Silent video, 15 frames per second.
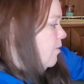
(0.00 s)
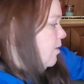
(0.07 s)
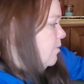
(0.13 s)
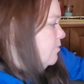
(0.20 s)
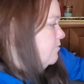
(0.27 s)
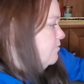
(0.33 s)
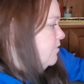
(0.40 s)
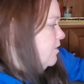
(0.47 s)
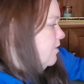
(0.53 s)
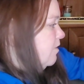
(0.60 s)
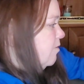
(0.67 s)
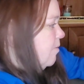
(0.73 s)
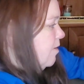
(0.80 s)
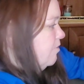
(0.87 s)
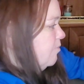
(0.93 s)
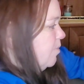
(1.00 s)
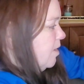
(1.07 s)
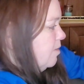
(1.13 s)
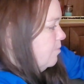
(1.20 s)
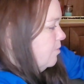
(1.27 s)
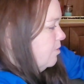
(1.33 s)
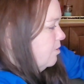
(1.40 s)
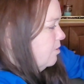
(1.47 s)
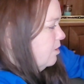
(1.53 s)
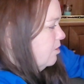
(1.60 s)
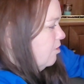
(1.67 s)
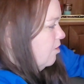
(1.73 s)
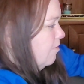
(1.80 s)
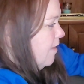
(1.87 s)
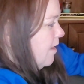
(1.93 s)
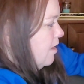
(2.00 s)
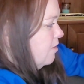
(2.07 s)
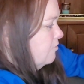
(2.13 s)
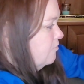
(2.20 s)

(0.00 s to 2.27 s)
I would feel about the paper and all that.